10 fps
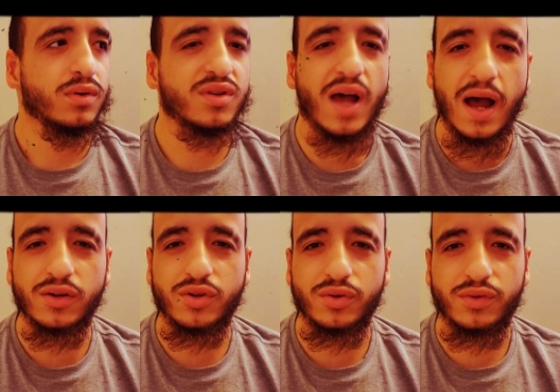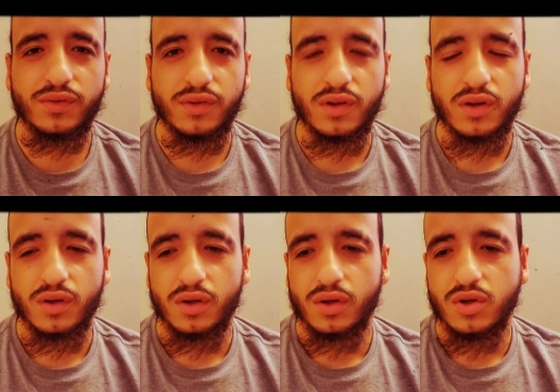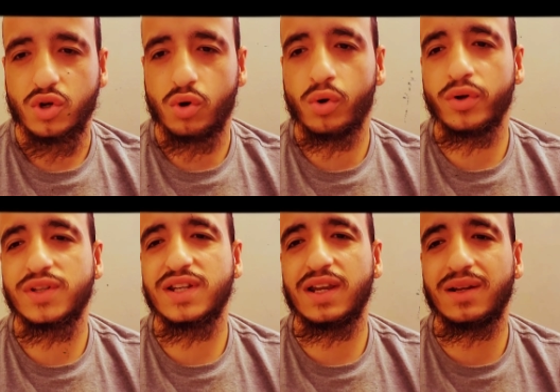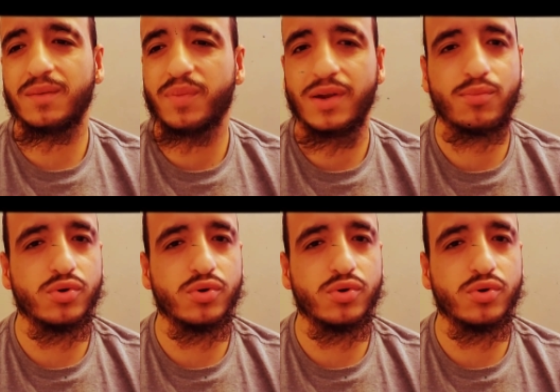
doctors, quarantining people.